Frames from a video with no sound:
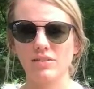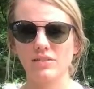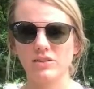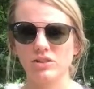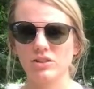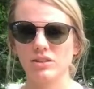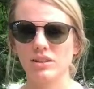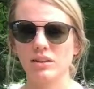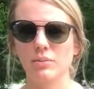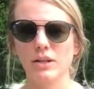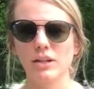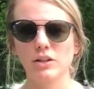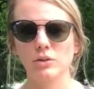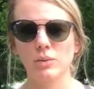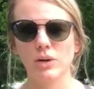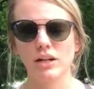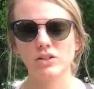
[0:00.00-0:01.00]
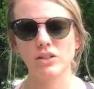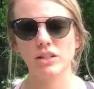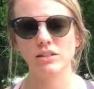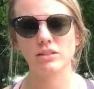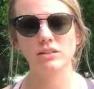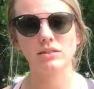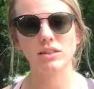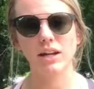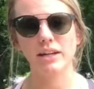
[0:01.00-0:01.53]
It's just going to make your project
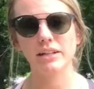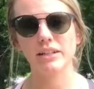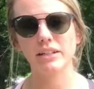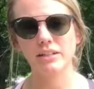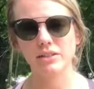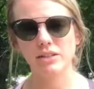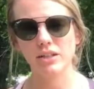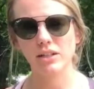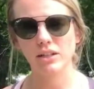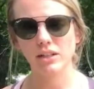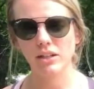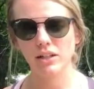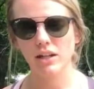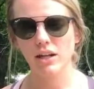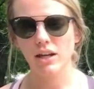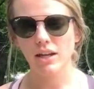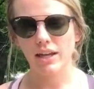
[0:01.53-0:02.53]
a lot easier.